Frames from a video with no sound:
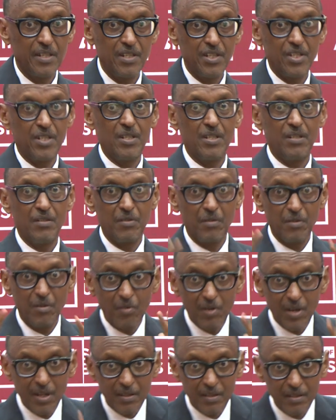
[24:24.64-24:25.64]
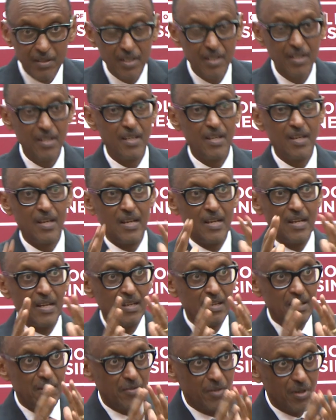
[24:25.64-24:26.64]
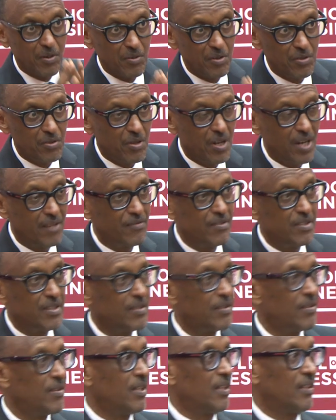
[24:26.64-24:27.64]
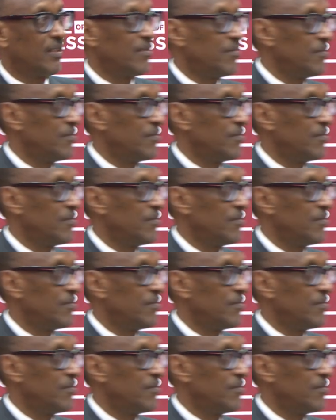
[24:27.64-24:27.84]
and say, you know what? We are going to have this thing.